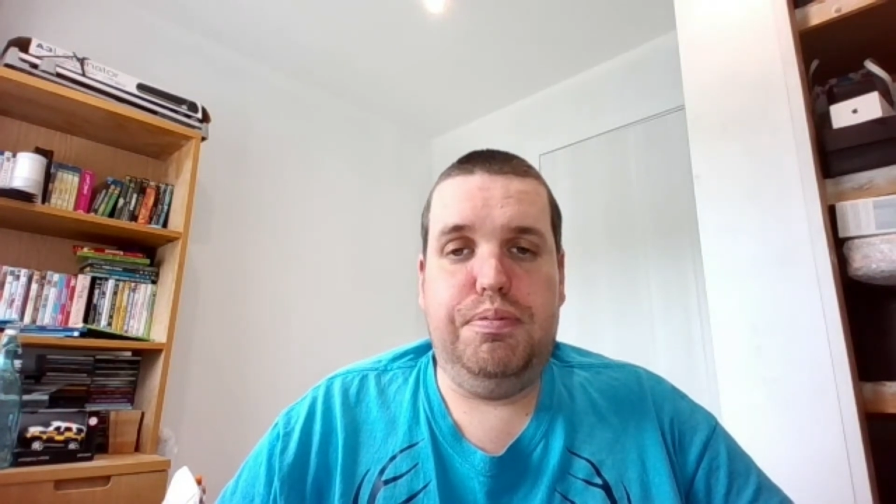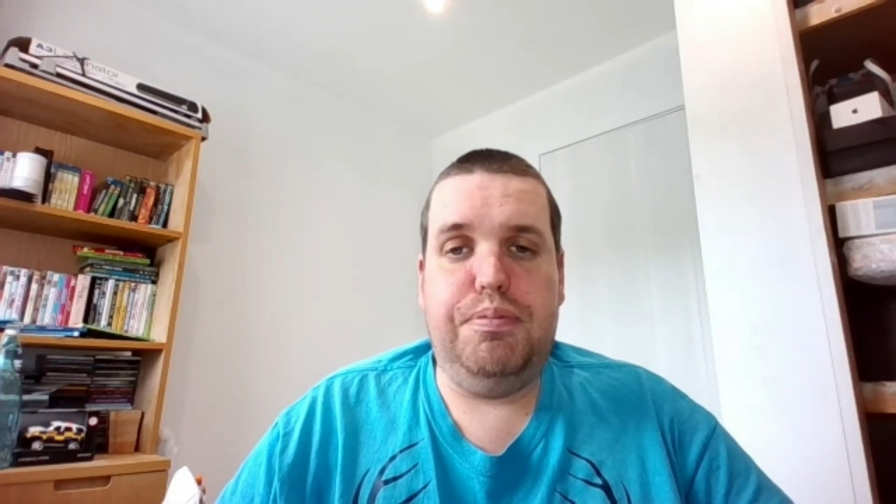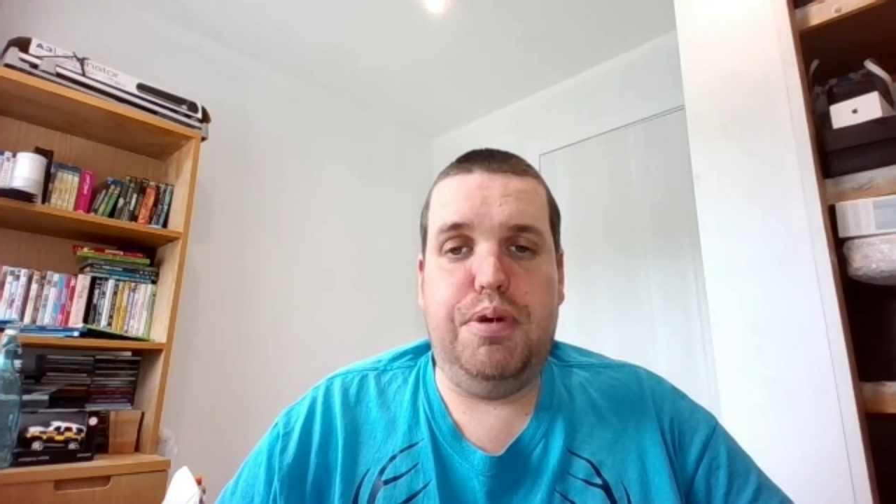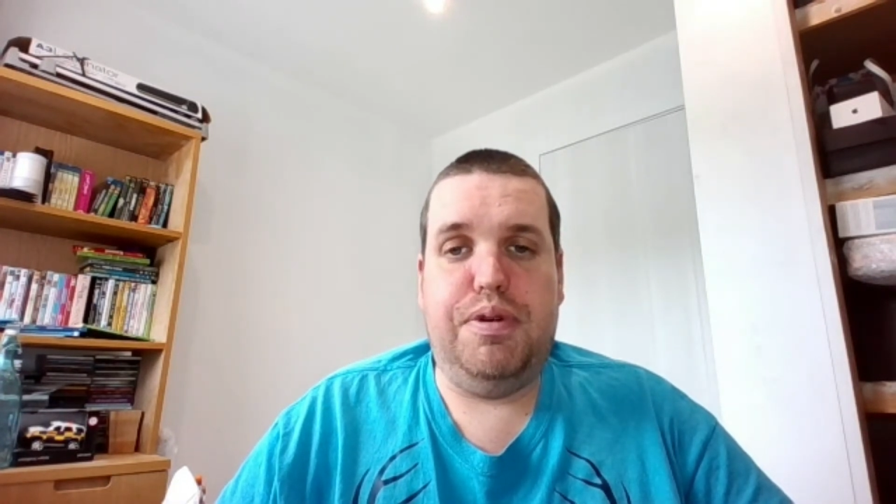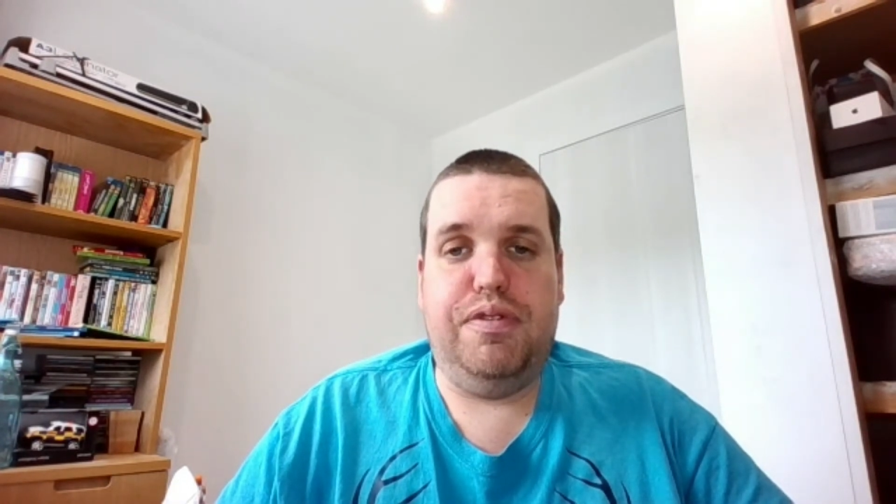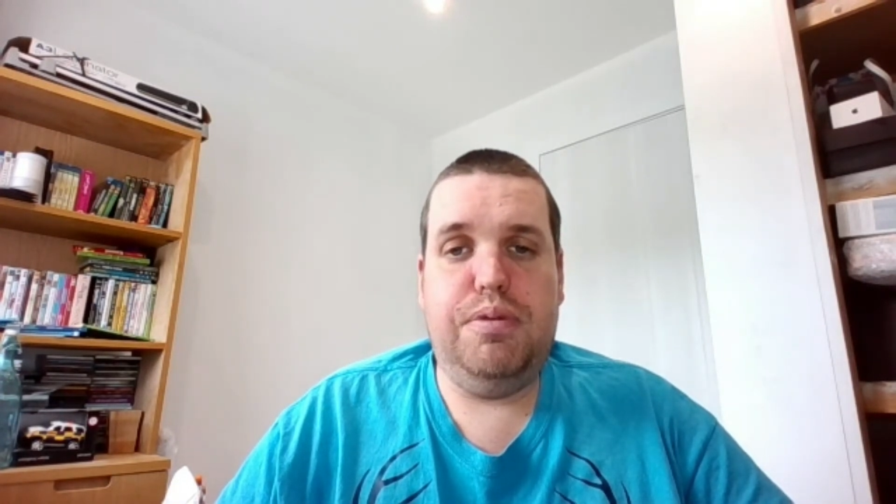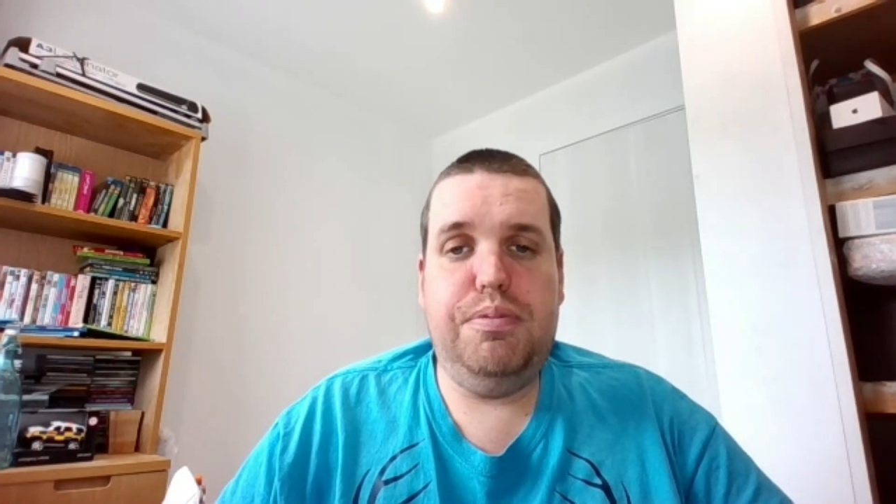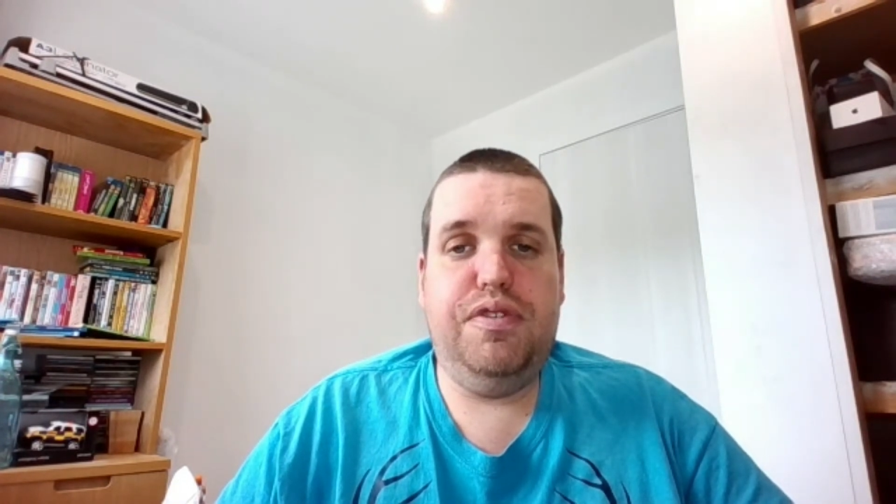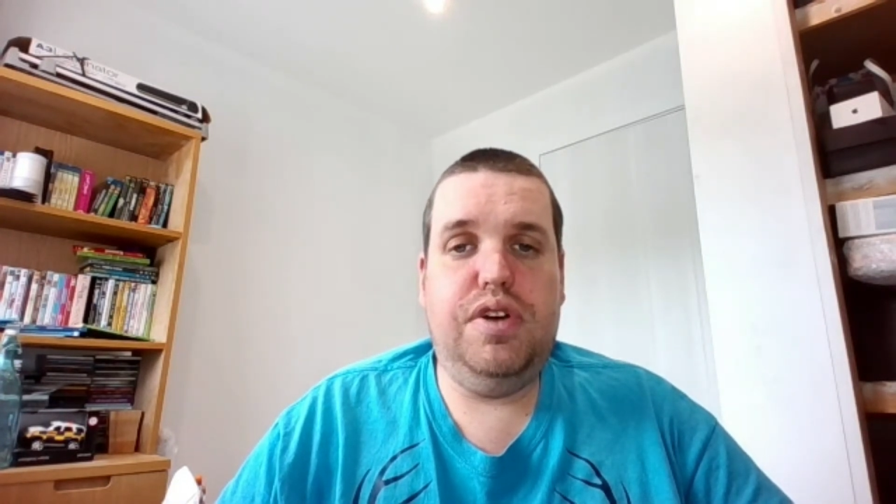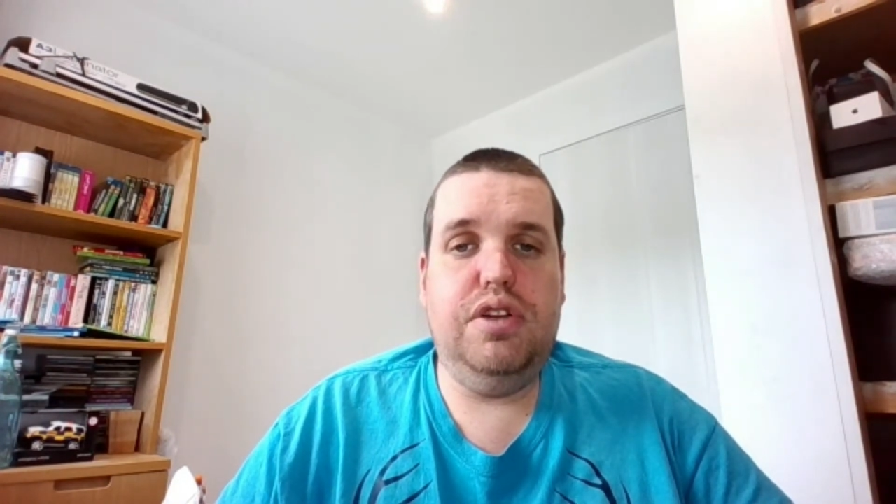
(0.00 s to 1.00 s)
mobile phone
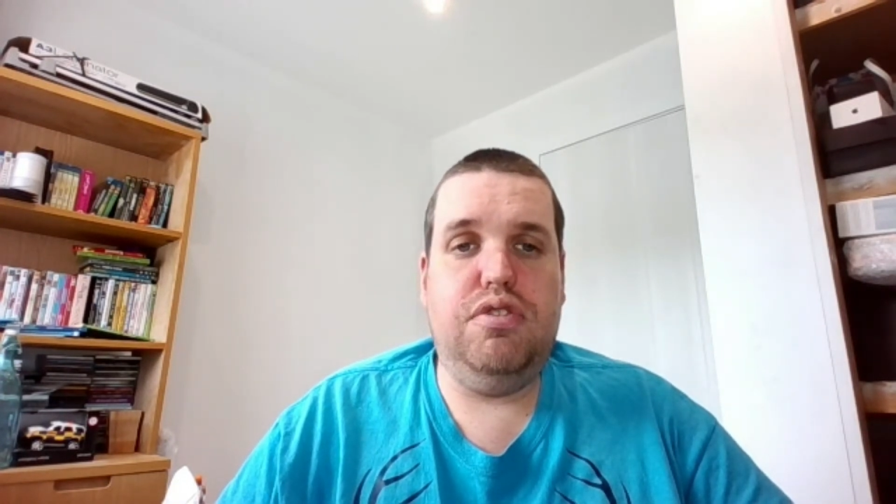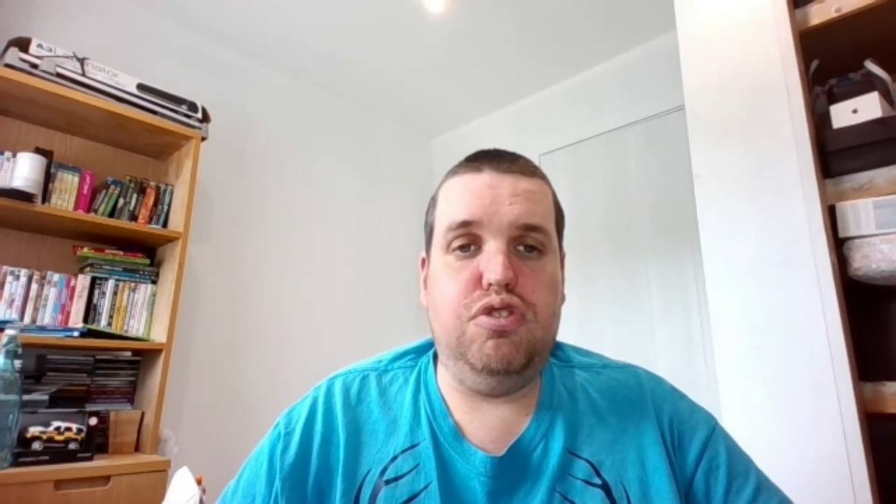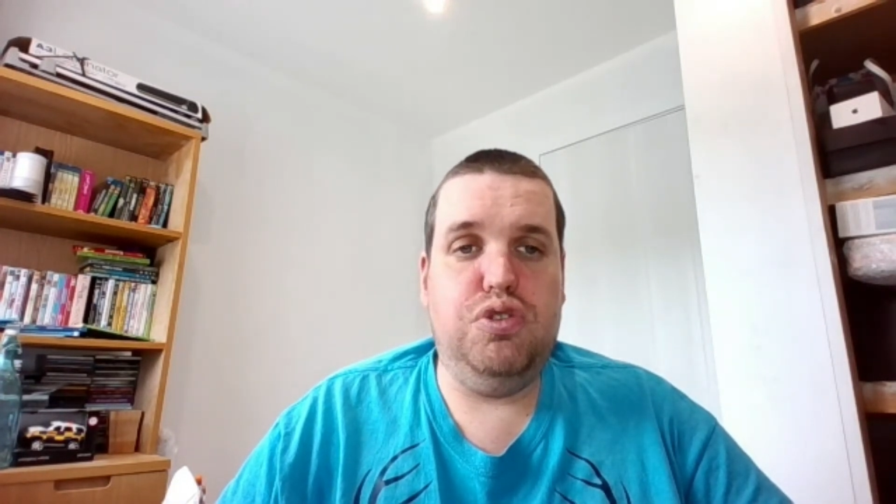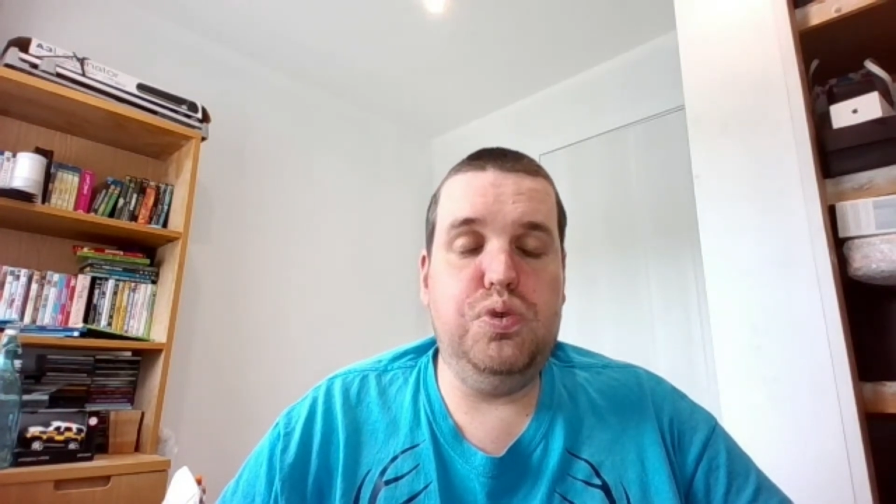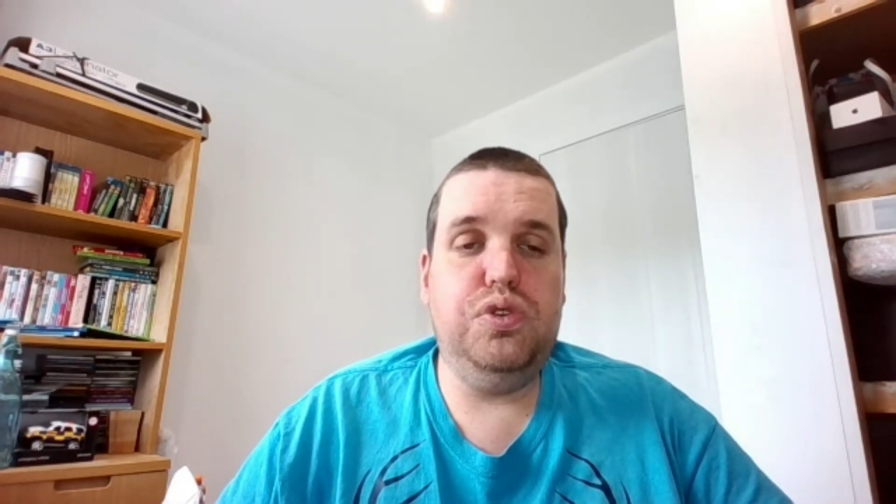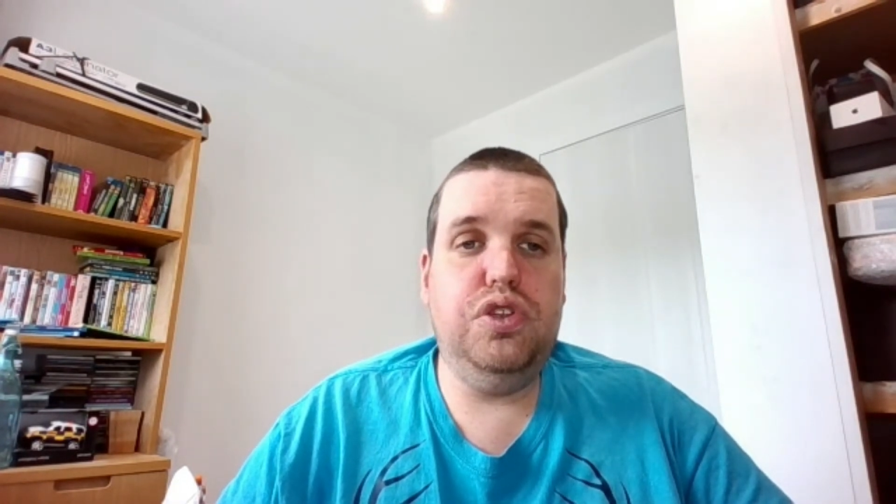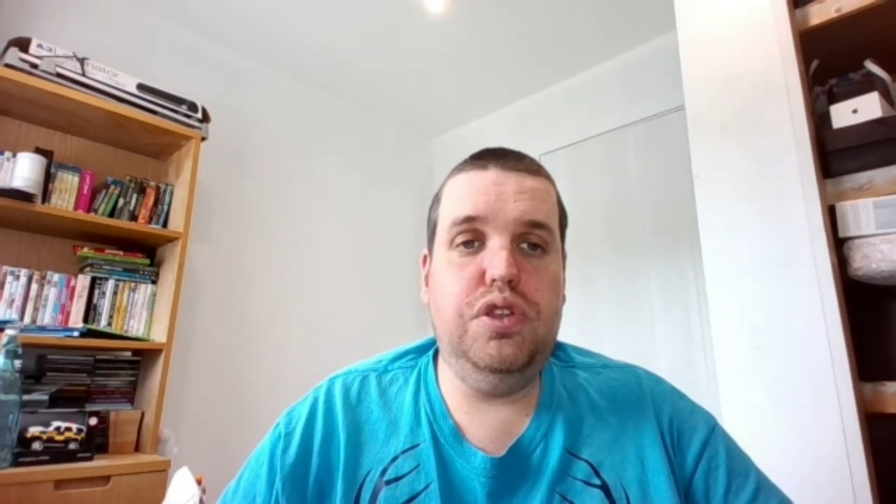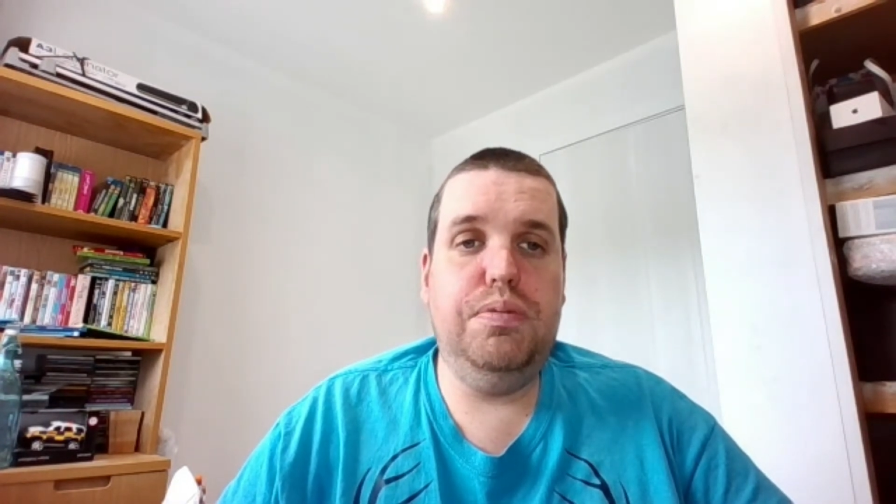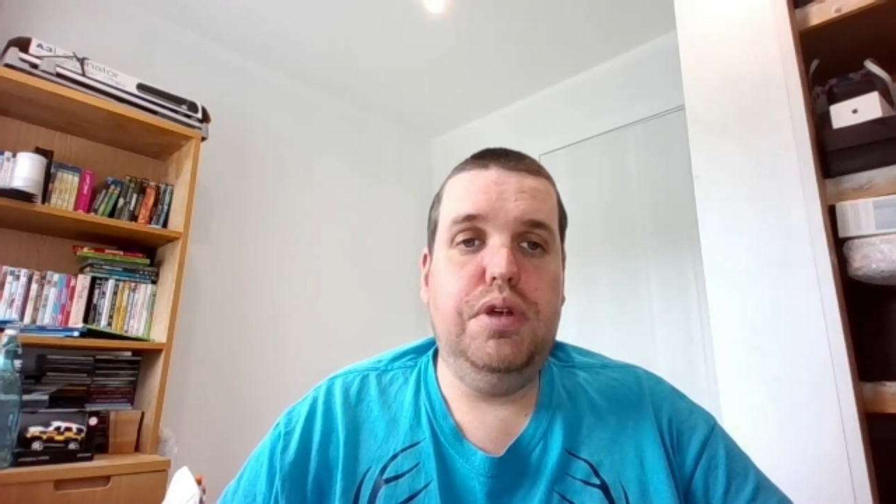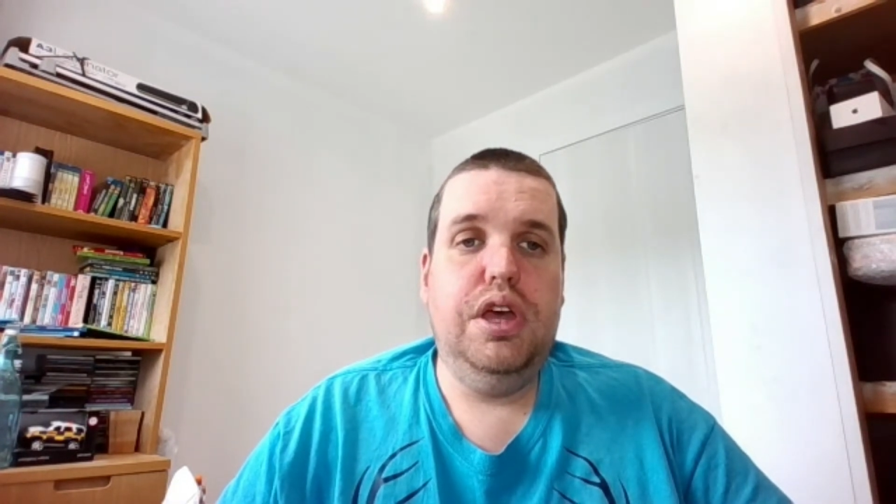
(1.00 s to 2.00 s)
provider and talk to
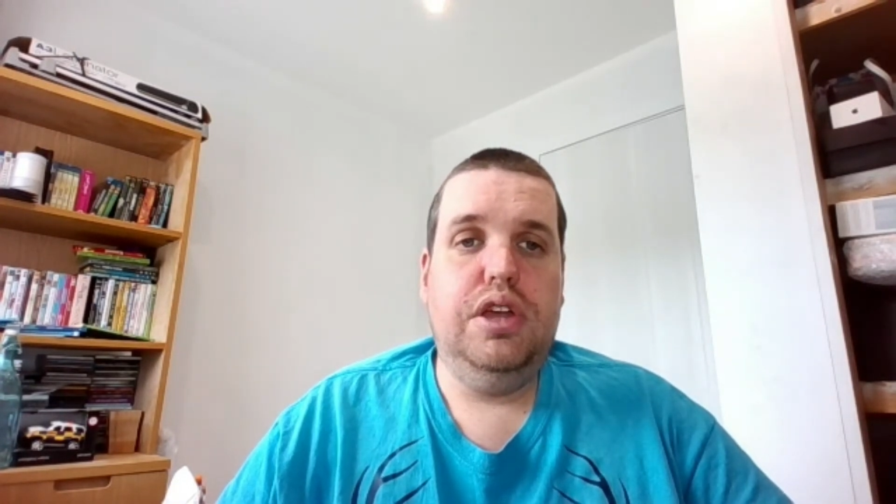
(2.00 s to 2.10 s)
them